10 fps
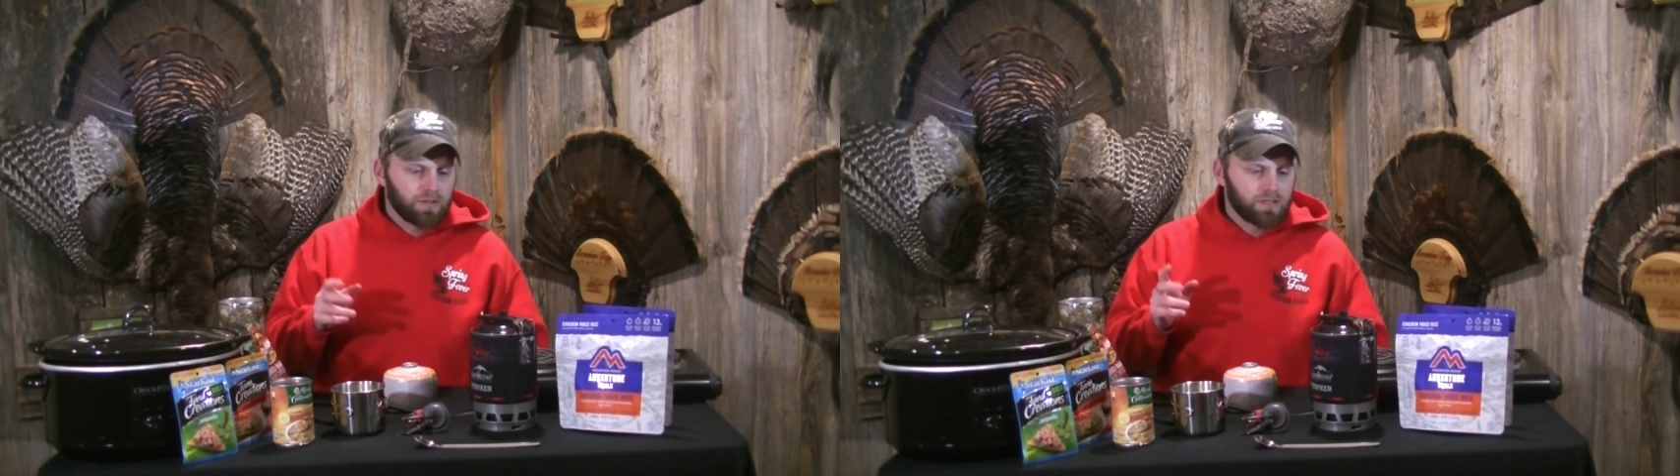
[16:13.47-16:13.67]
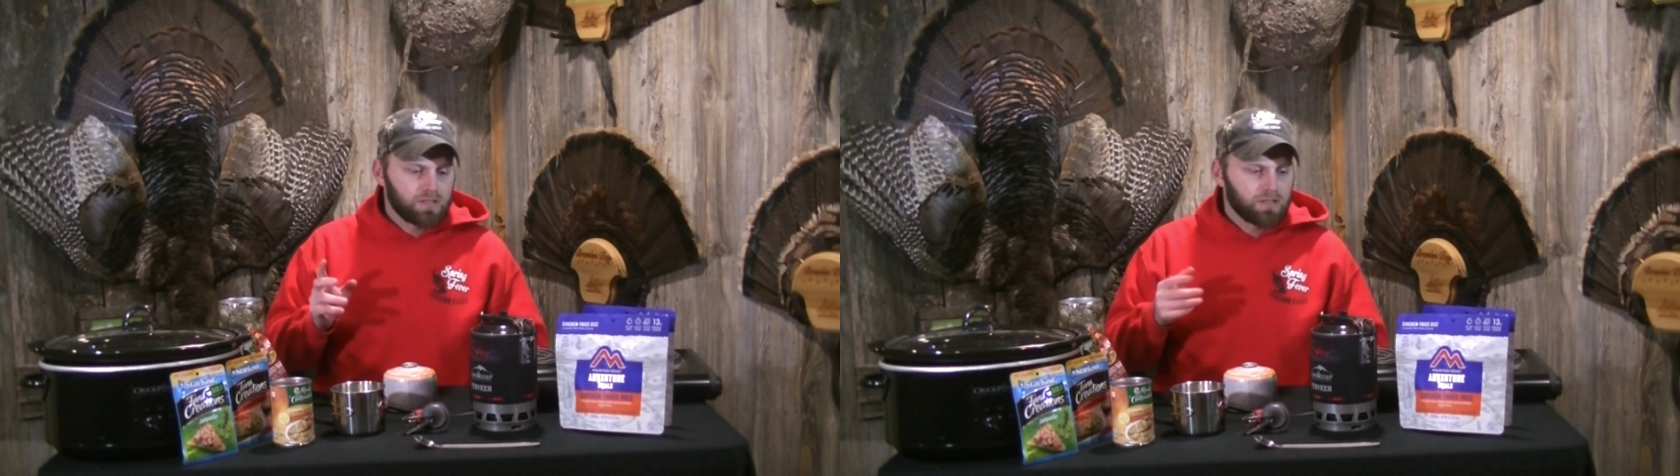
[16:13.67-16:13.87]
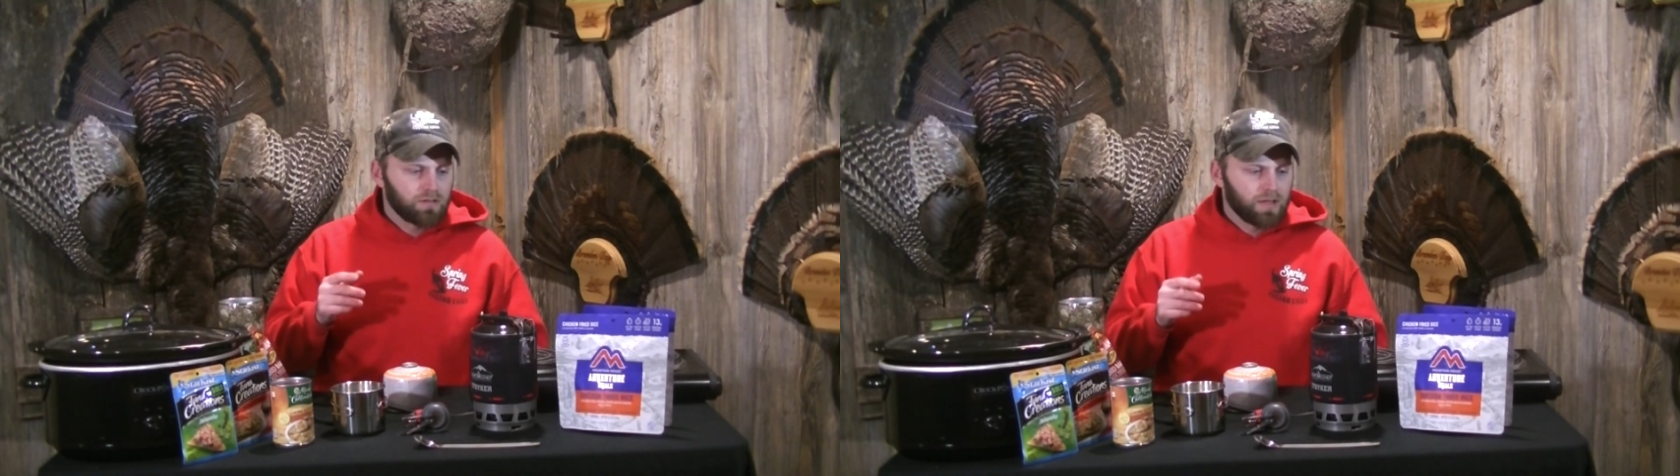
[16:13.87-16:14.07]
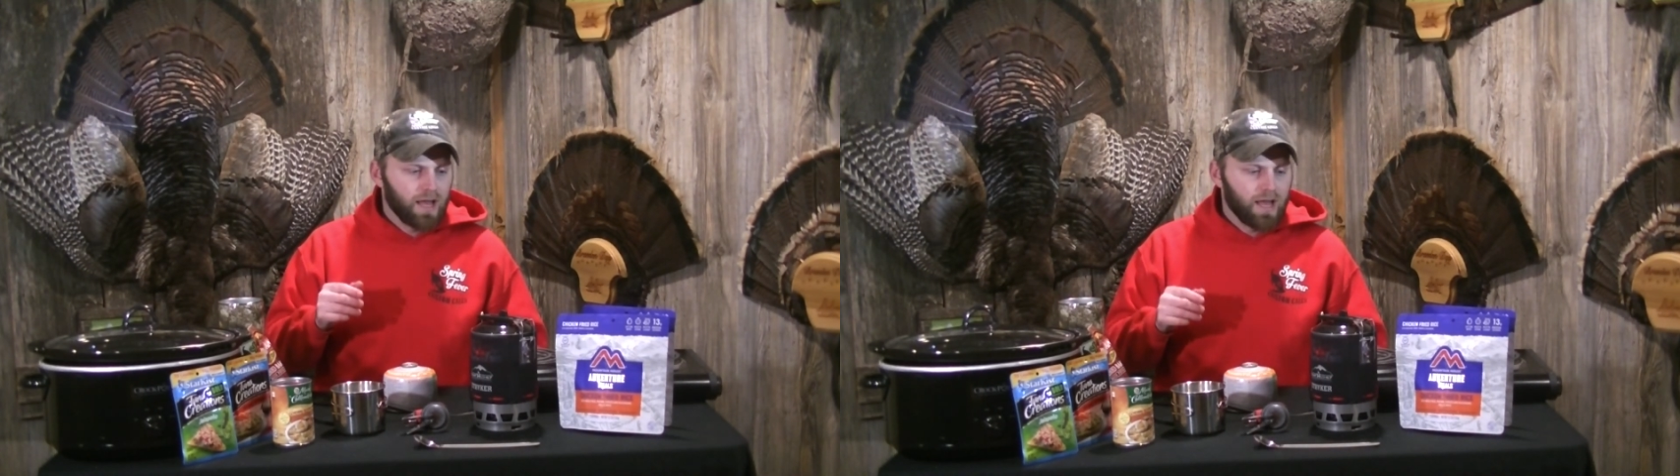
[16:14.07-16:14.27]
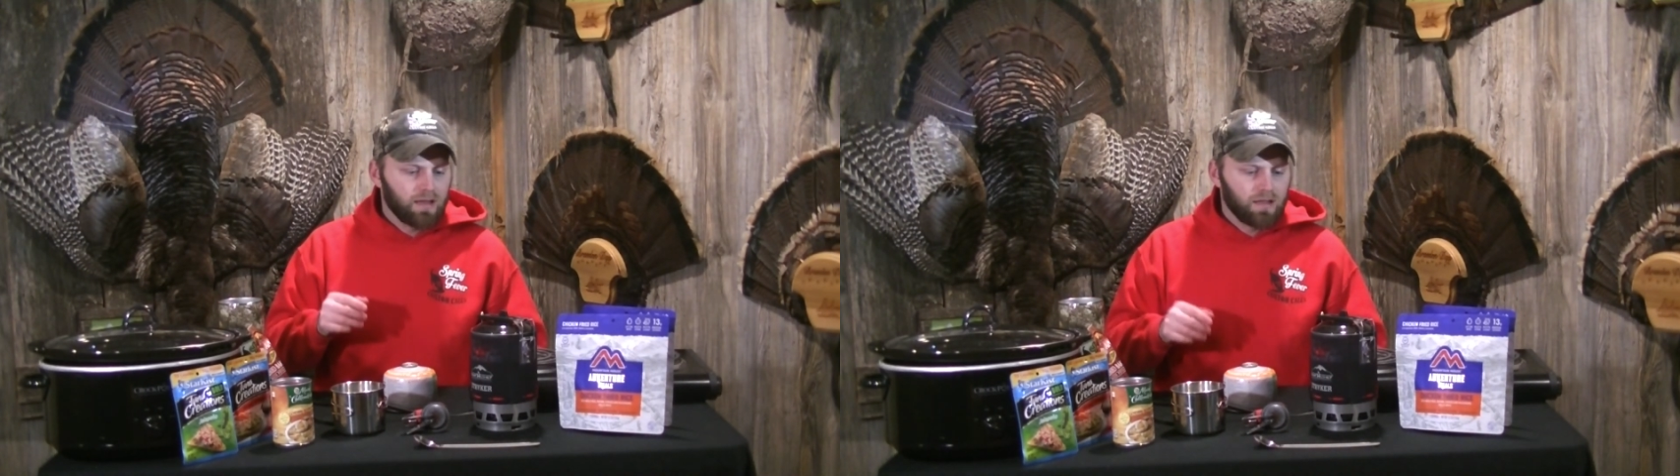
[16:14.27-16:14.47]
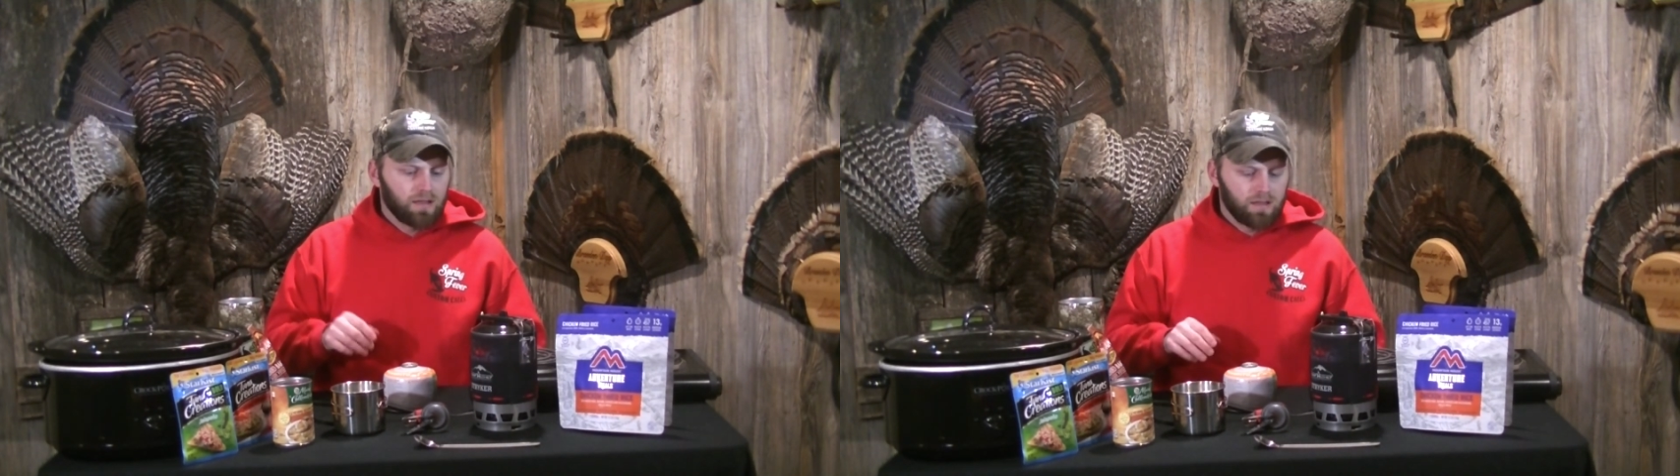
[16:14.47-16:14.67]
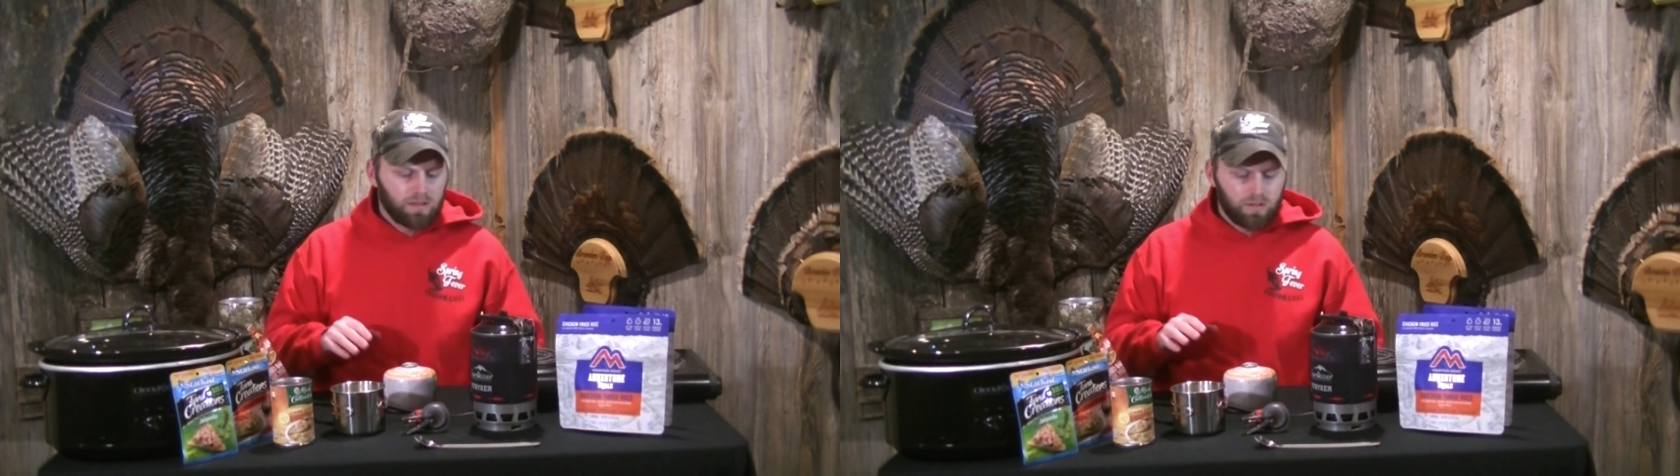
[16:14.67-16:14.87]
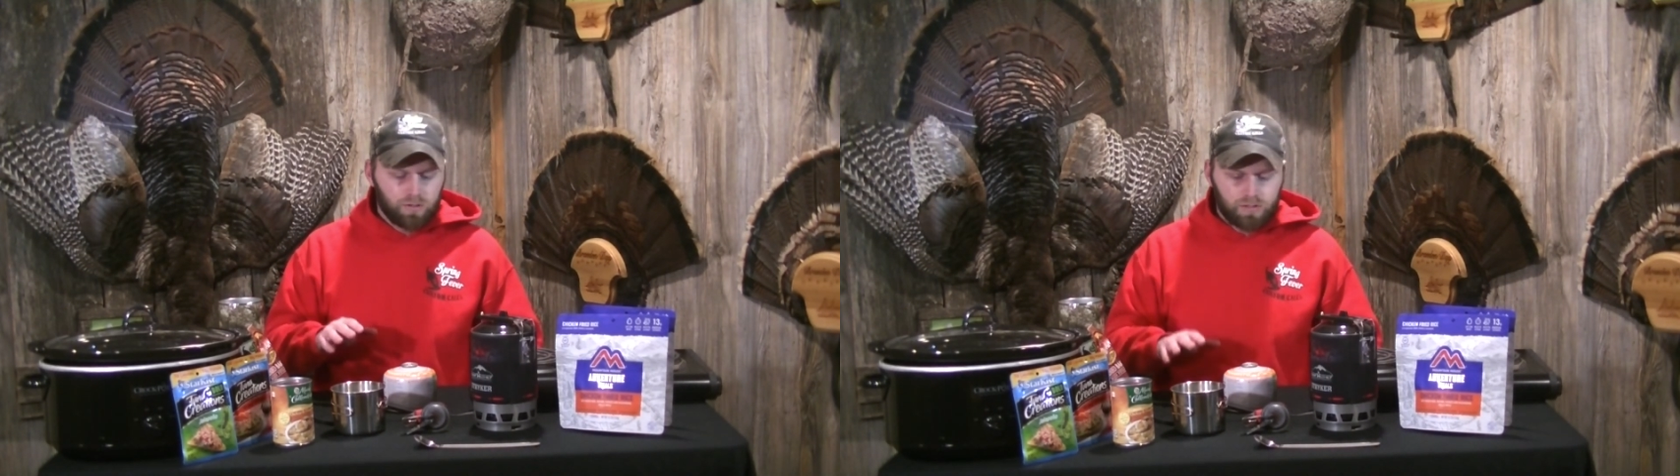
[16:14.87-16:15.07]
Feel free to steal that
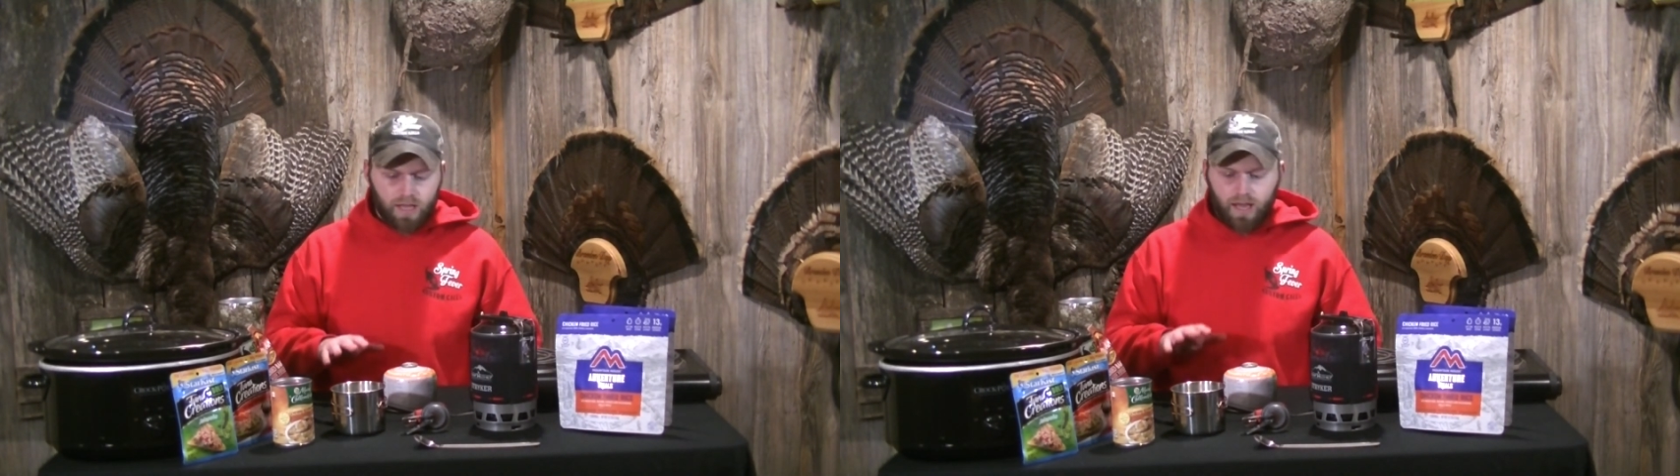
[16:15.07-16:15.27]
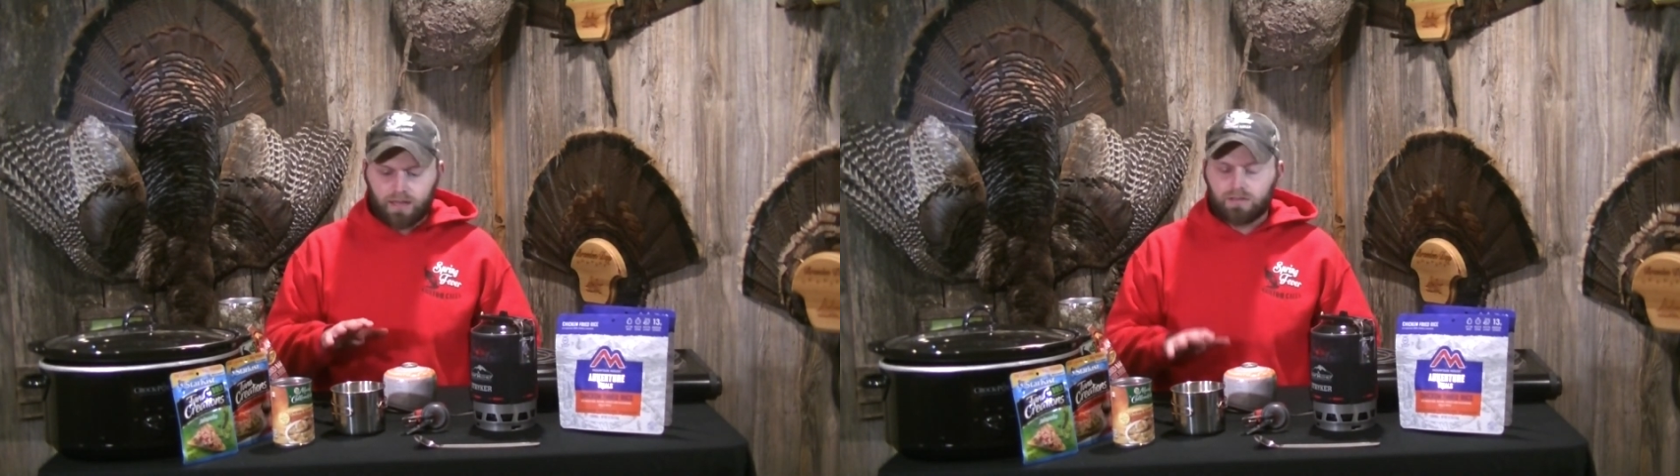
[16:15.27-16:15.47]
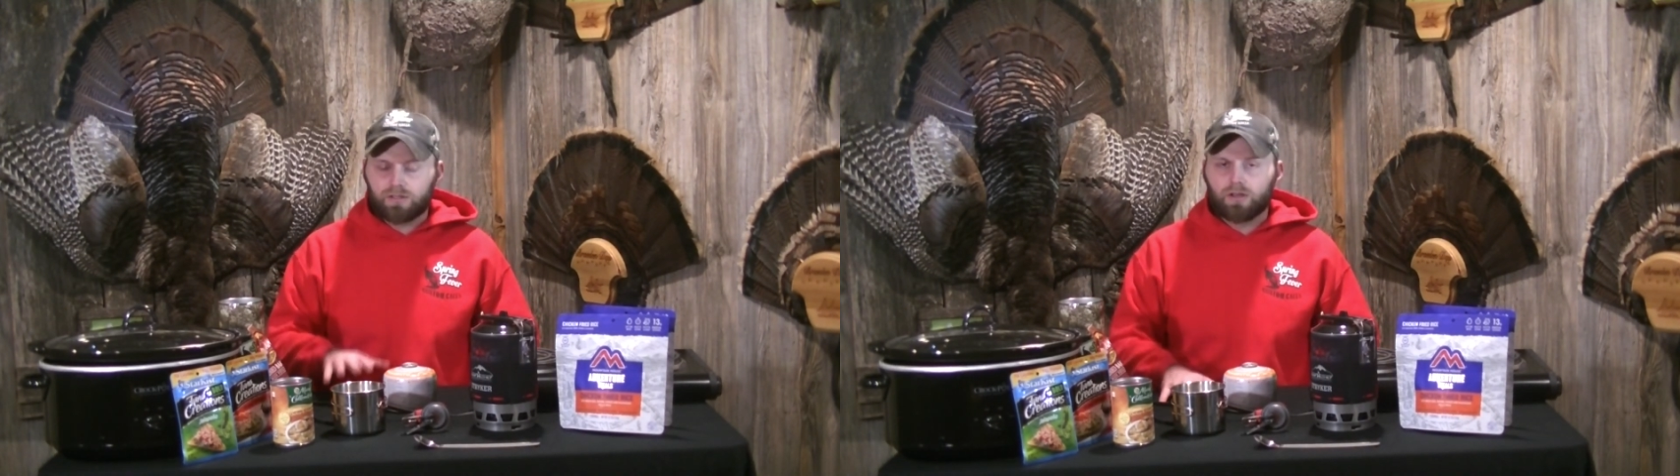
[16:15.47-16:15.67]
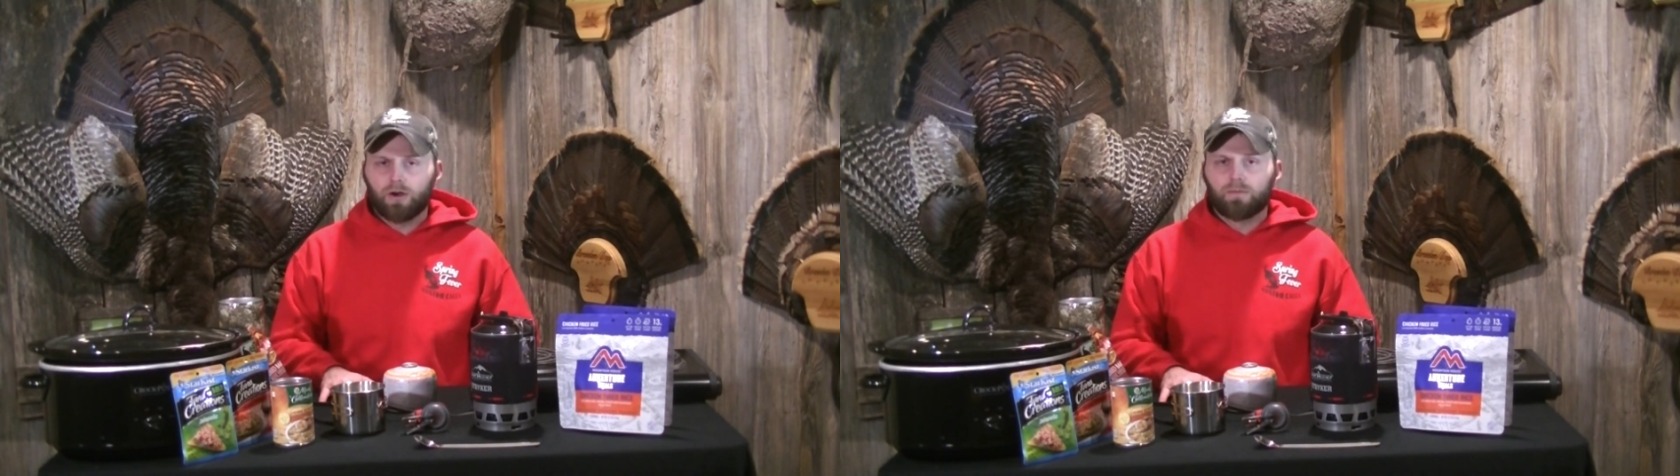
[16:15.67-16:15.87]
and use that.